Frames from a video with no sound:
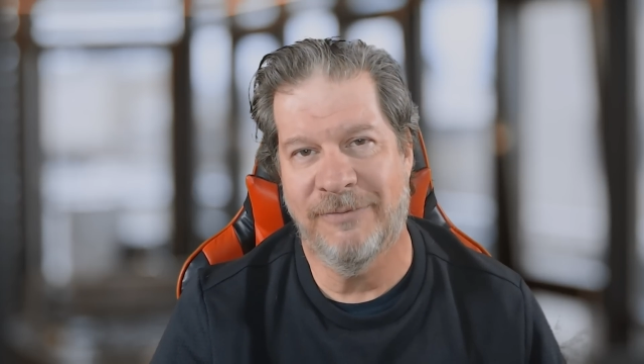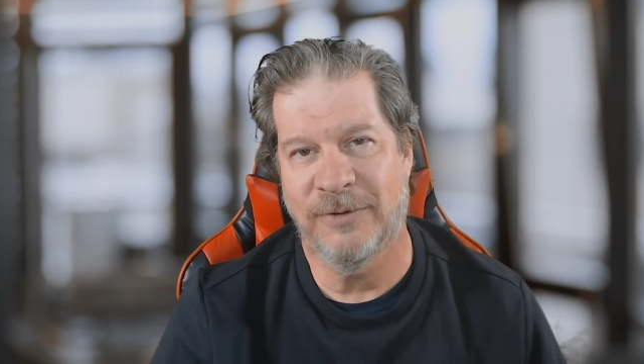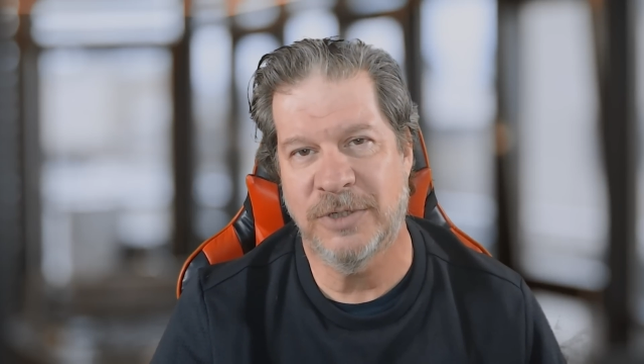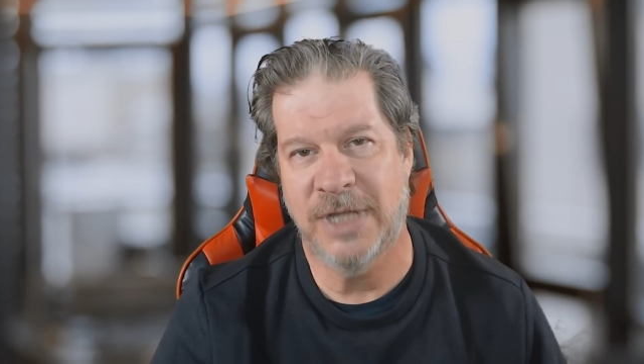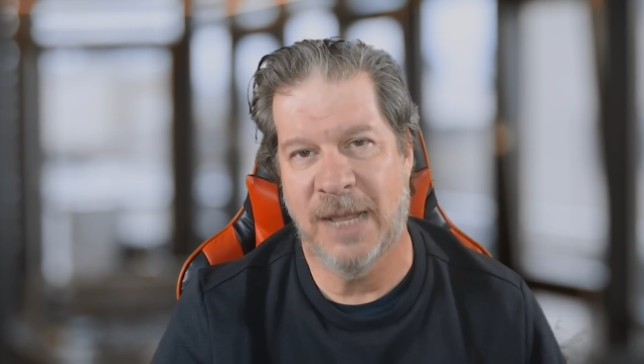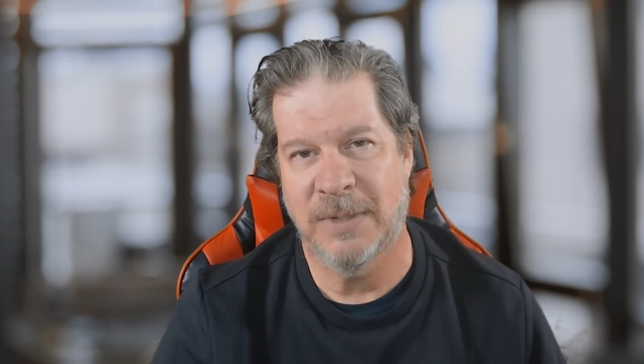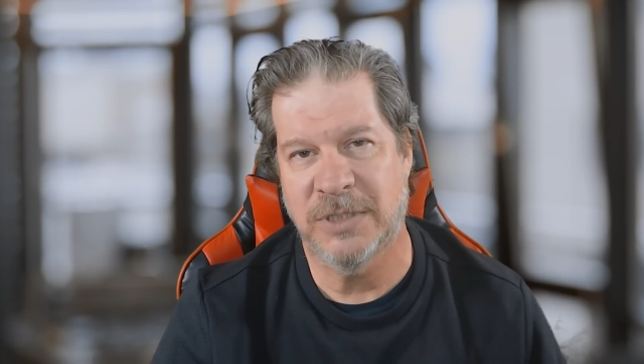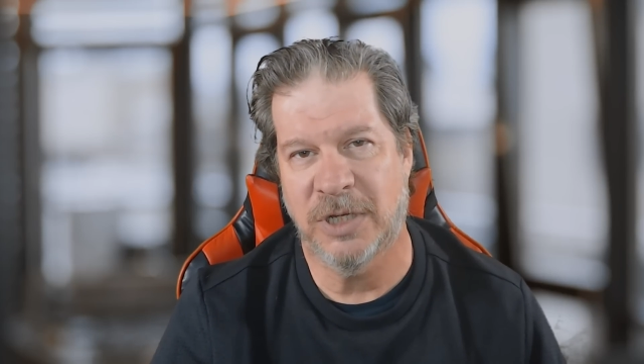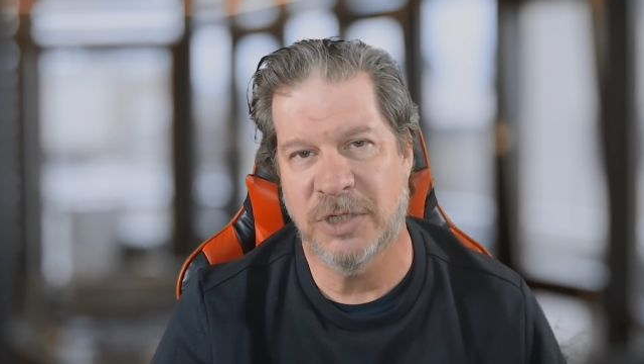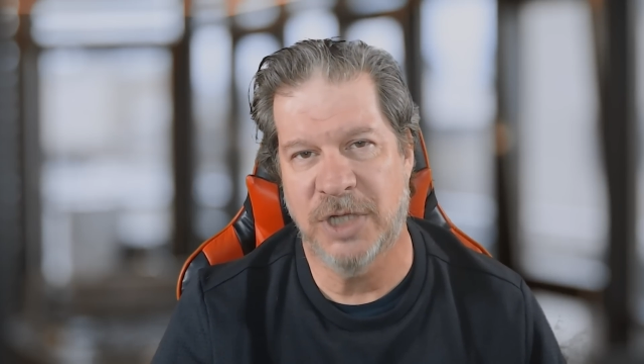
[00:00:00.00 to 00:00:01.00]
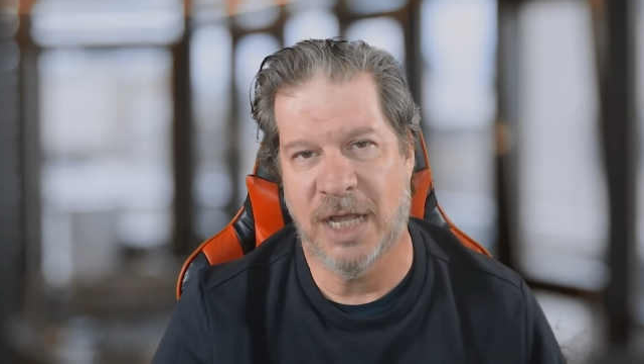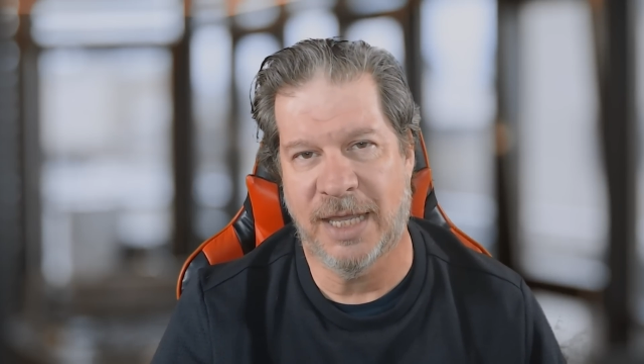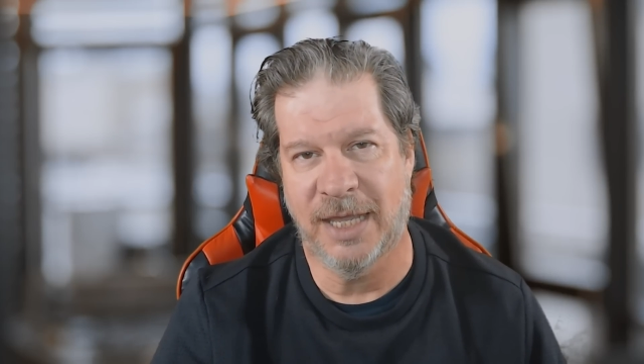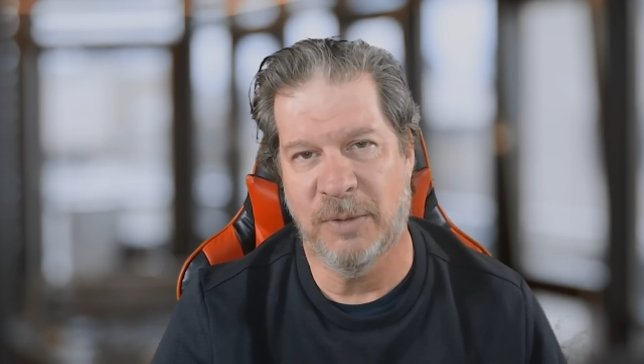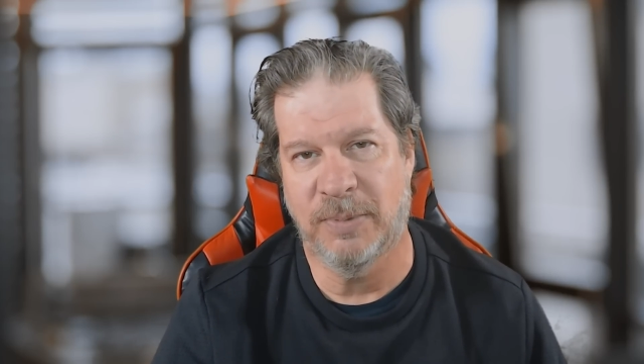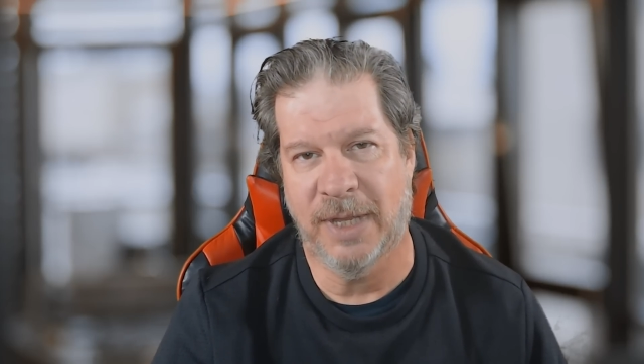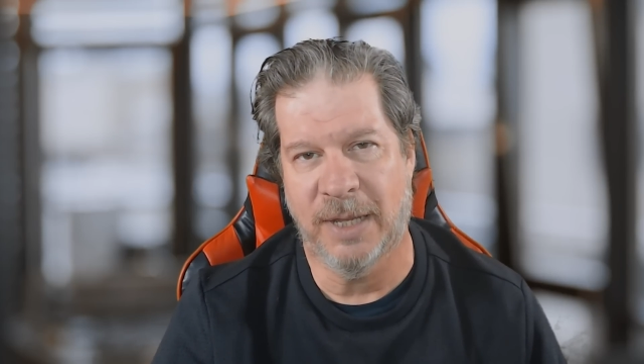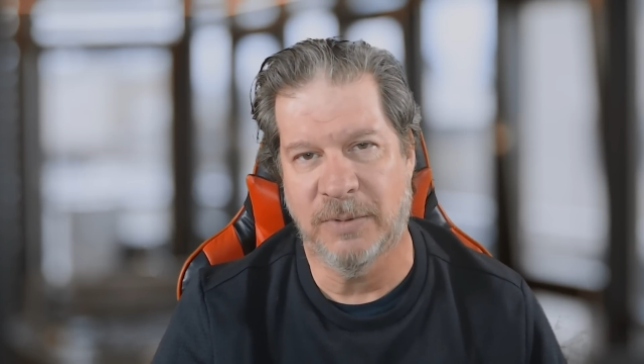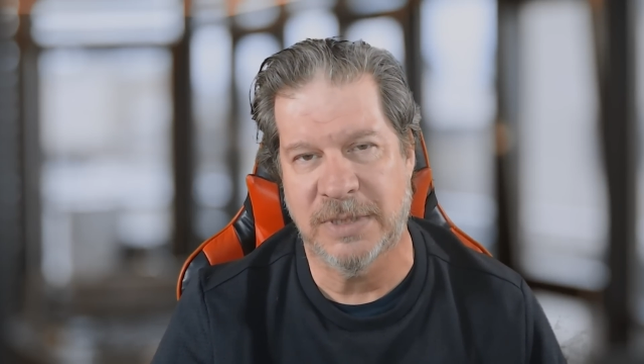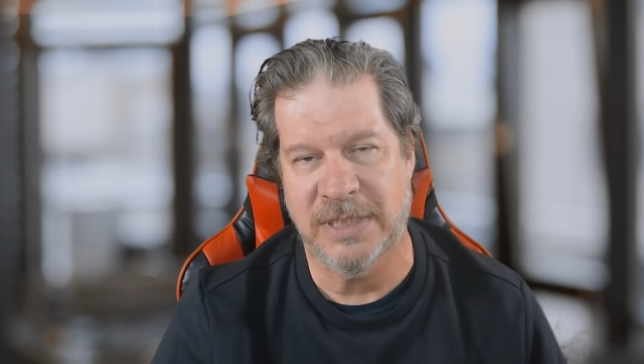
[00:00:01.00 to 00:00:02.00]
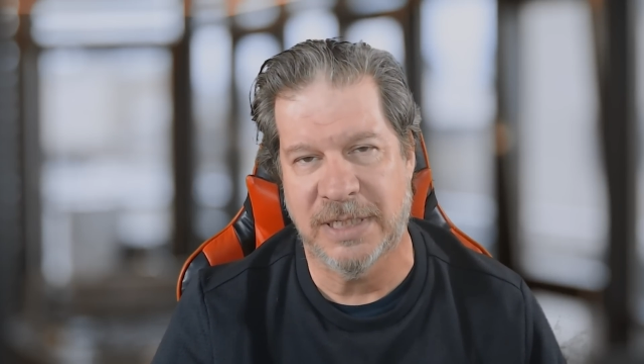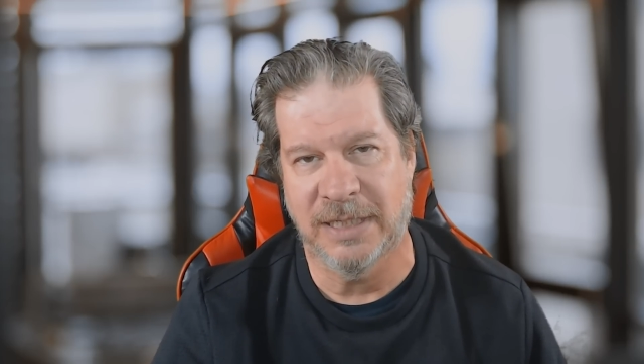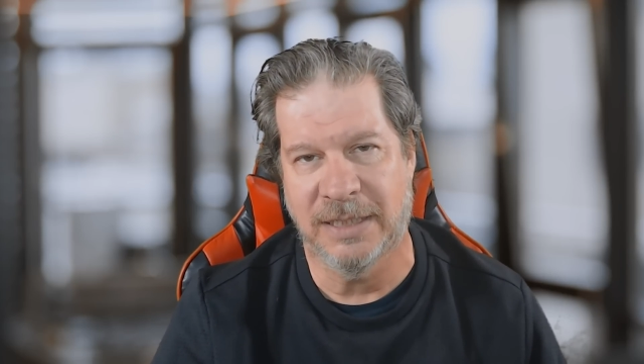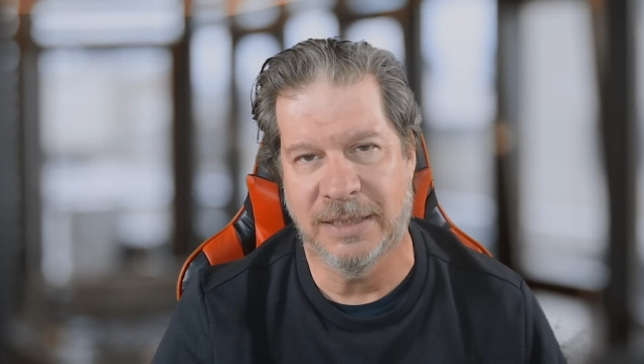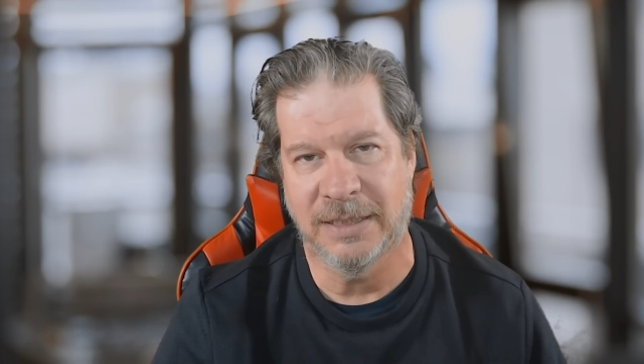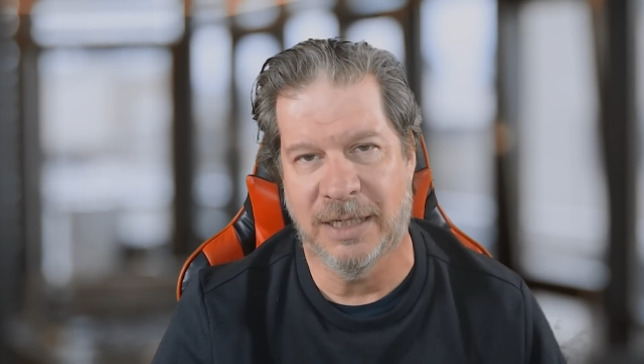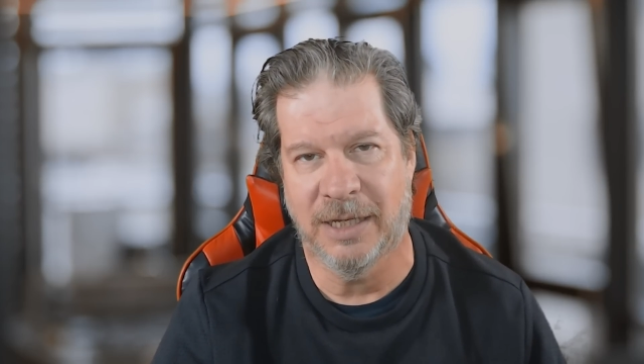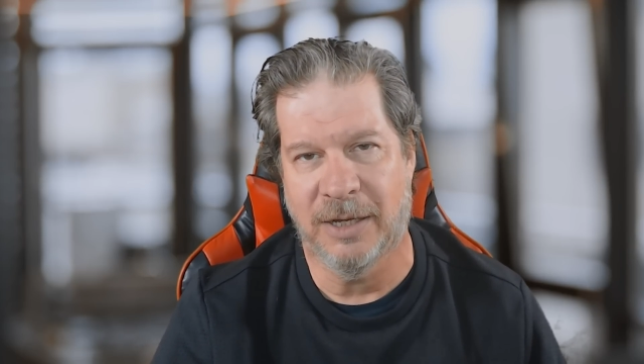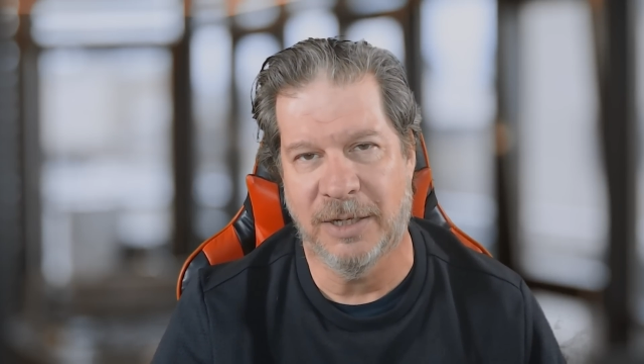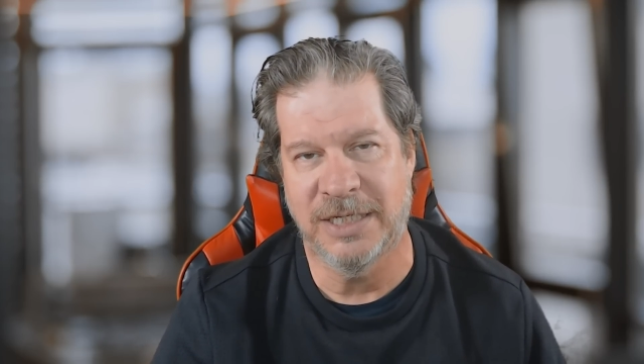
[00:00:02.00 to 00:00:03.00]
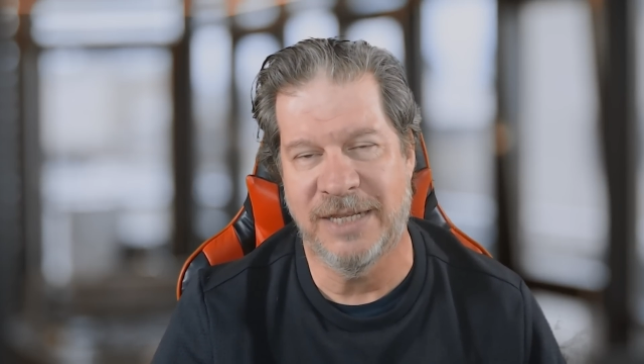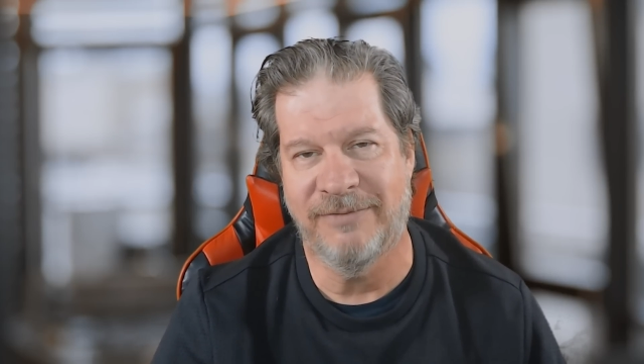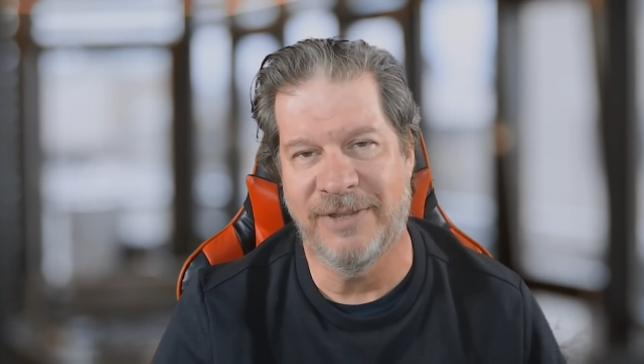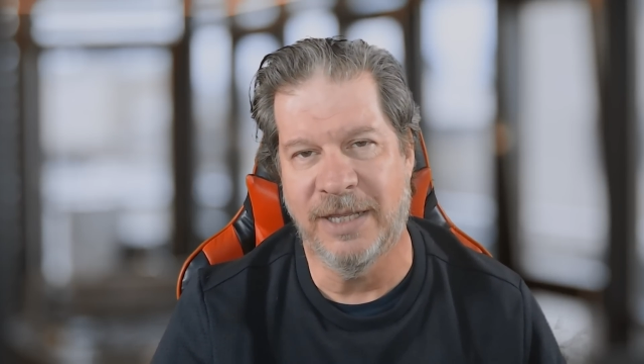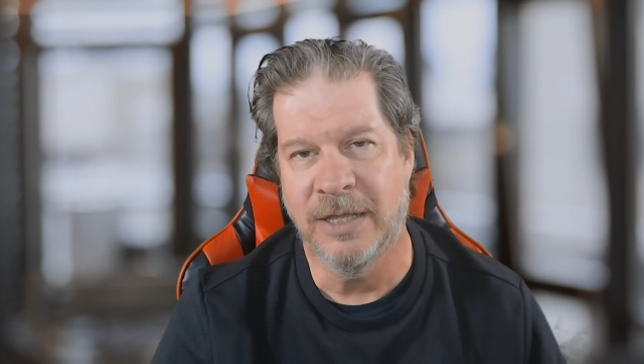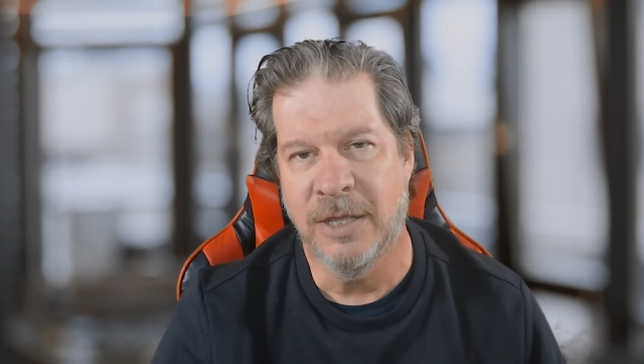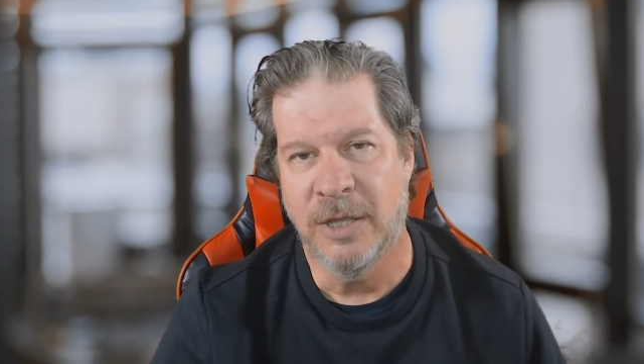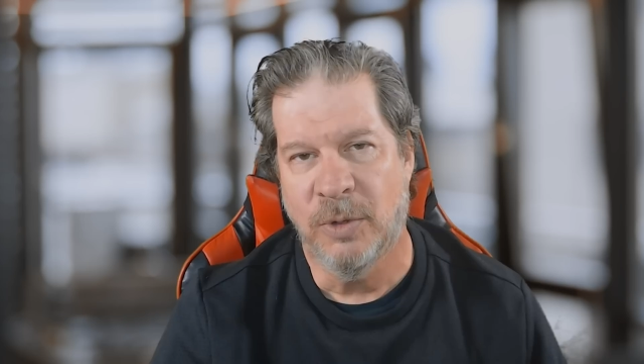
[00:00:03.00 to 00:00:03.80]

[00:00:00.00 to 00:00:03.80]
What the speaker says: the first time I saw John Gale play was on TV